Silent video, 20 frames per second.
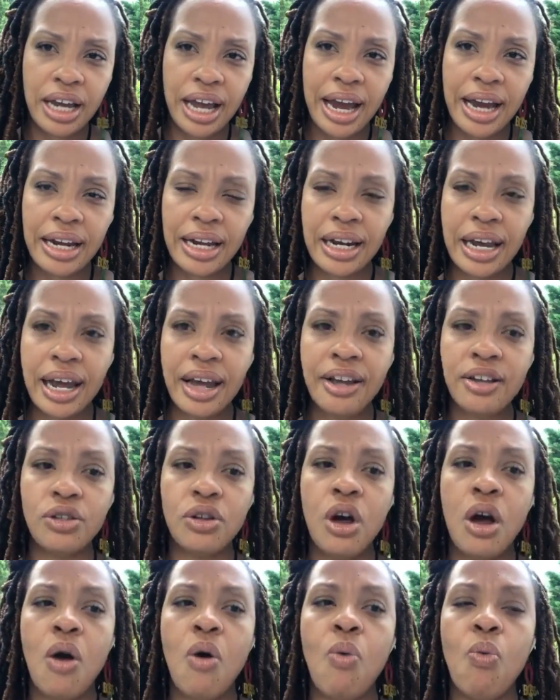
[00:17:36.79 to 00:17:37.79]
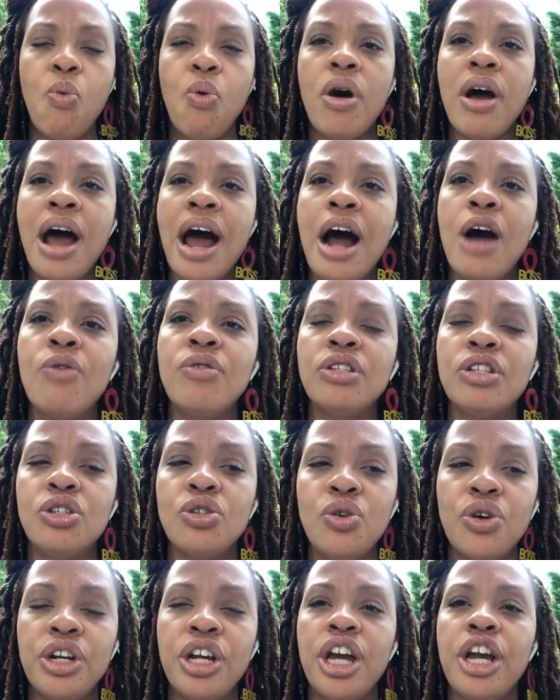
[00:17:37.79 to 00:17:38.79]
you should look at it as
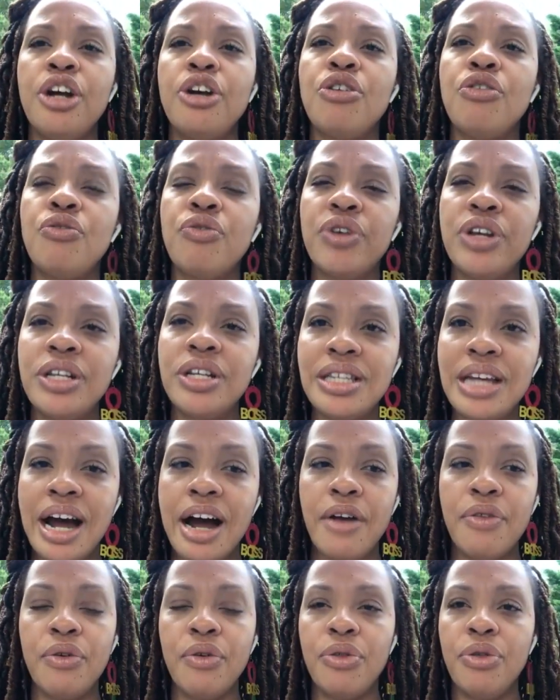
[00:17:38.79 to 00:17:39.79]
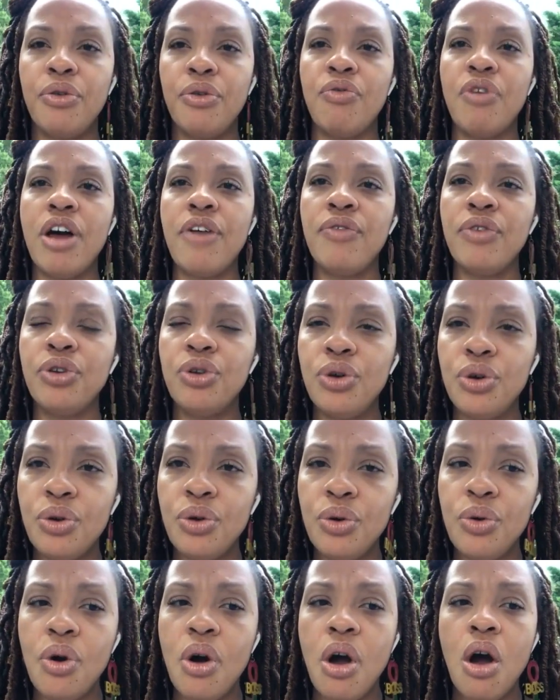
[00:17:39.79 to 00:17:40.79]
how is this going to increase either the
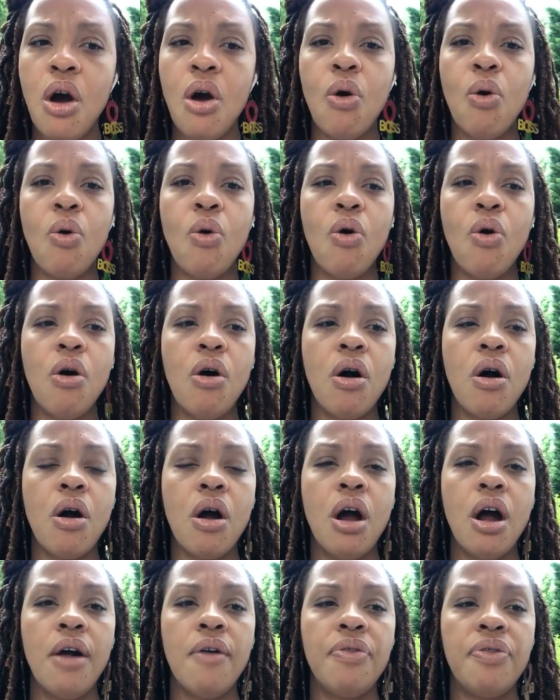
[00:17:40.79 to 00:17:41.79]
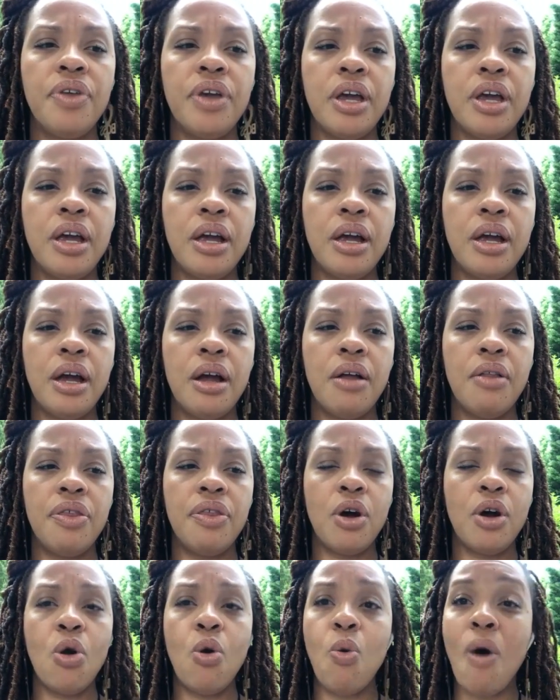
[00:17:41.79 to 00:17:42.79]
revenue or the
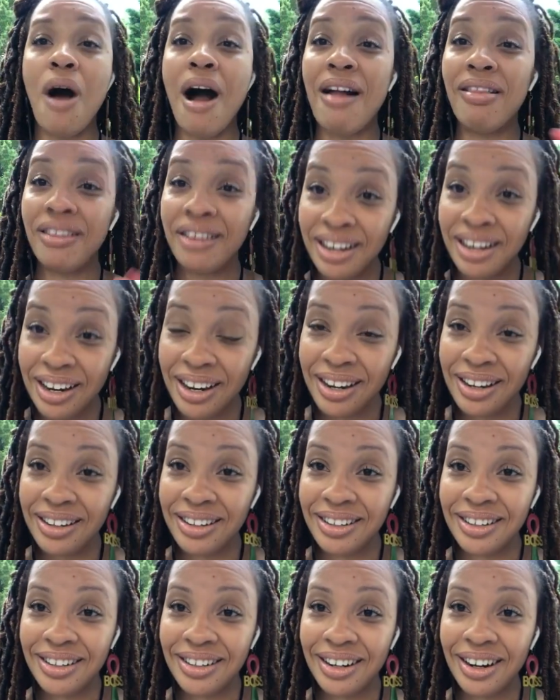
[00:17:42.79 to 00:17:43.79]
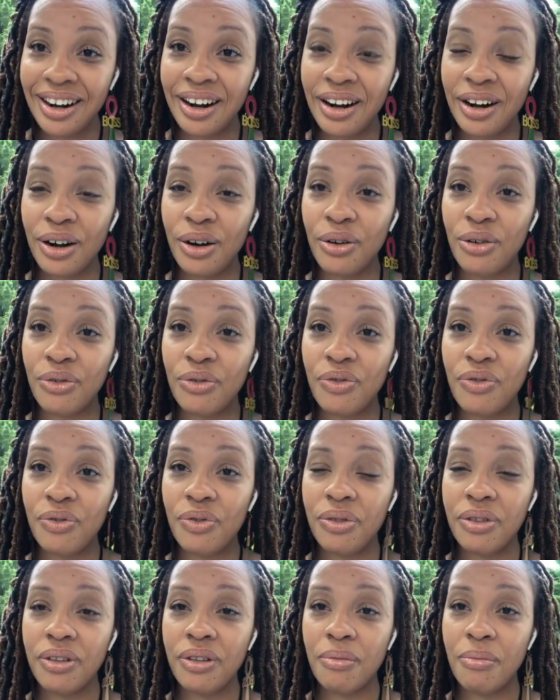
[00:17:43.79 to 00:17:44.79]
quality of
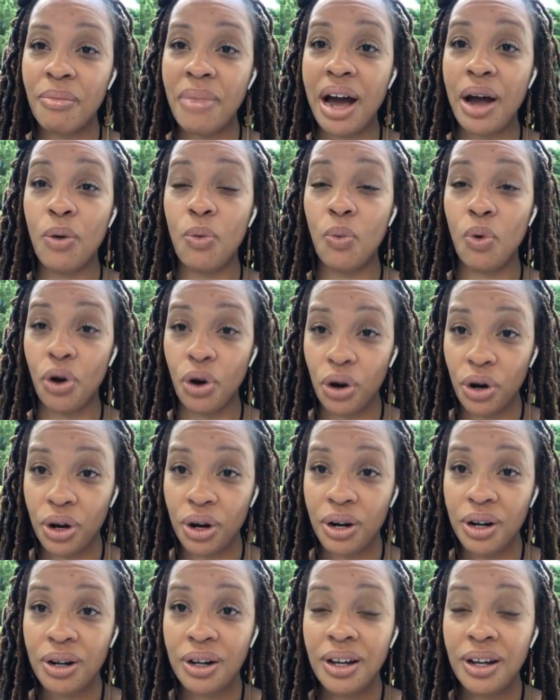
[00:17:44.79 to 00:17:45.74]
my work